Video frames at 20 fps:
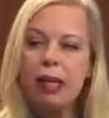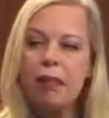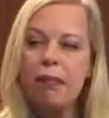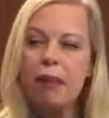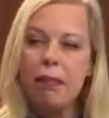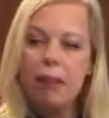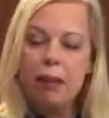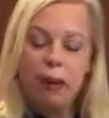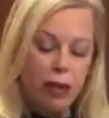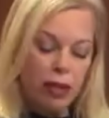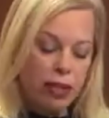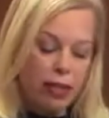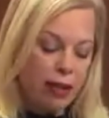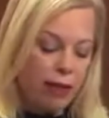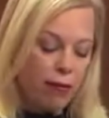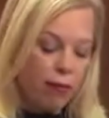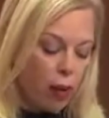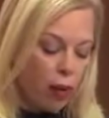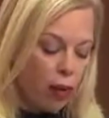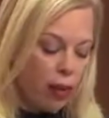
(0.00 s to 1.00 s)
but Bill
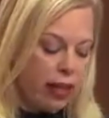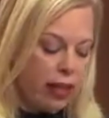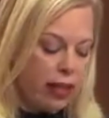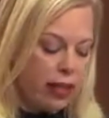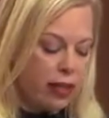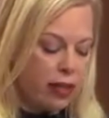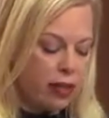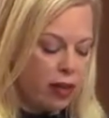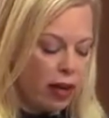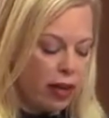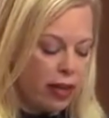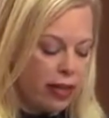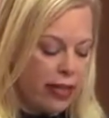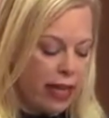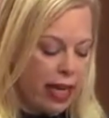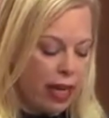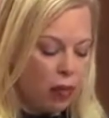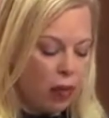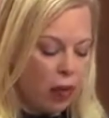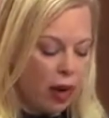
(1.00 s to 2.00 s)
C-40 does not
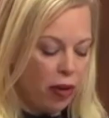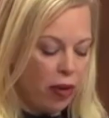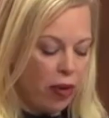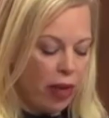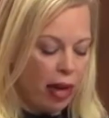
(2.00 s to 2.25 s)
state whether